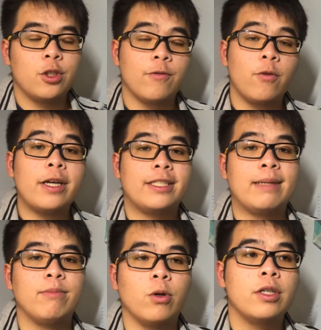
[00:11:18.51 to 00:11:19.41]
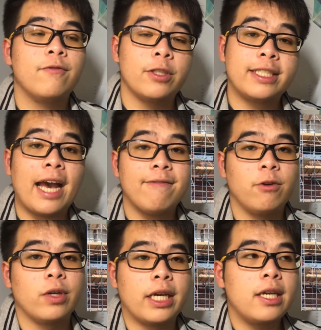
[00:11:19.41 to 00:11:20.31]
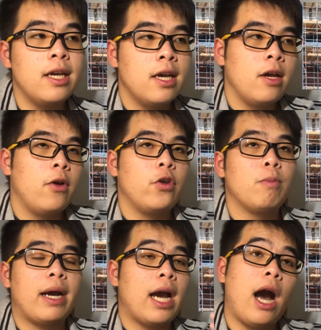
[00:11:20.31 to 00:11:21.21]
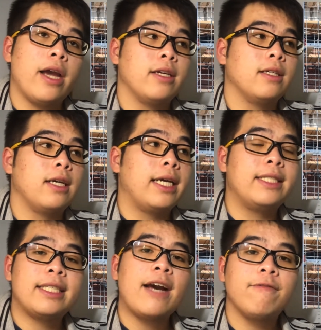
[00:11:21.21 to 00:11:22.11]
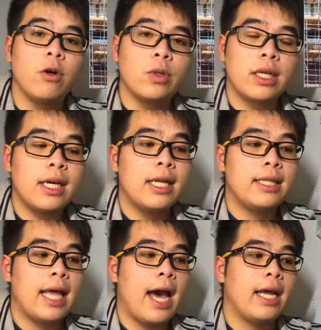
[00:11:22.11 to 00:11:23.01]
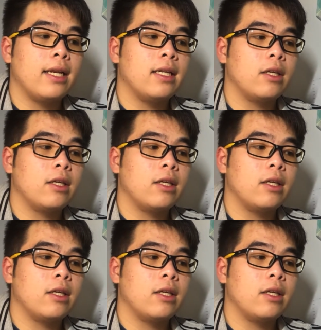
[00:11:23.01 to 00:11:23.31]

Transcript: So for example, for scaffolding, you might hire a scaffold that